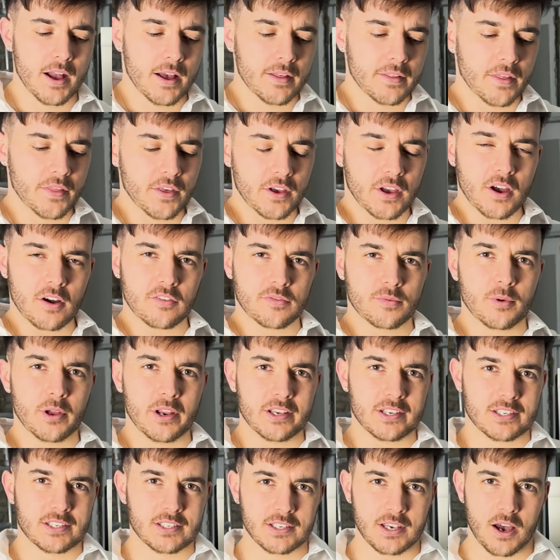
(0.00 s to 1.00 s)
then the government
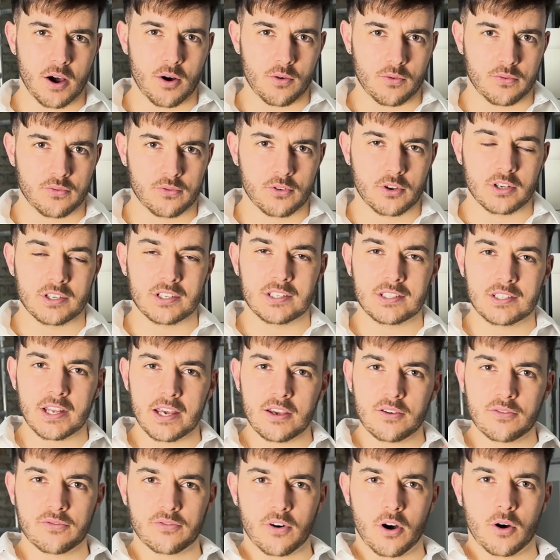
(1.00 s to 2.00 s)
itself could
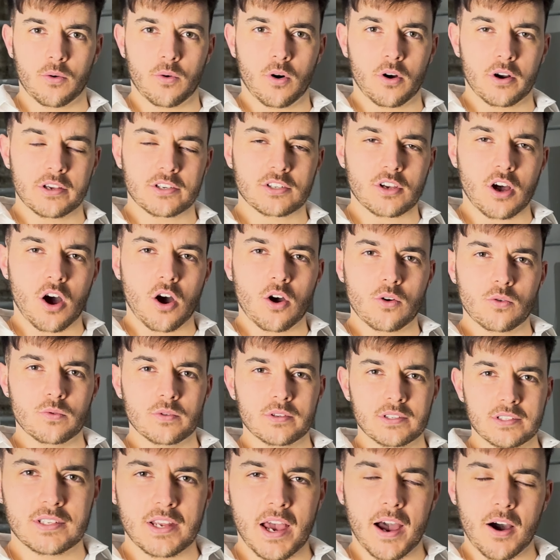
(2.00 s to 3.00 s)
default on its
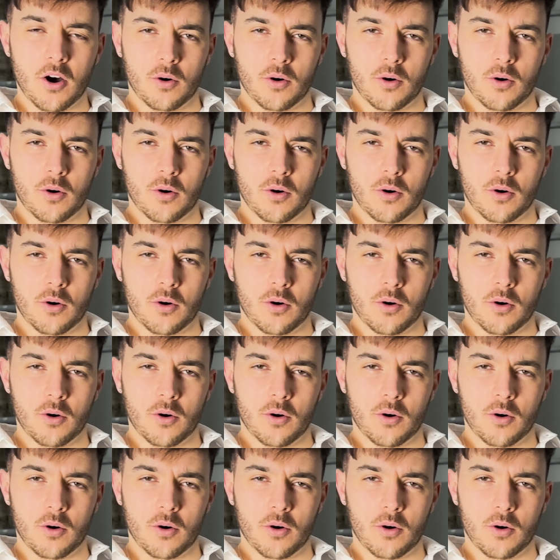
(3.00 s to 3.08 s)
own debt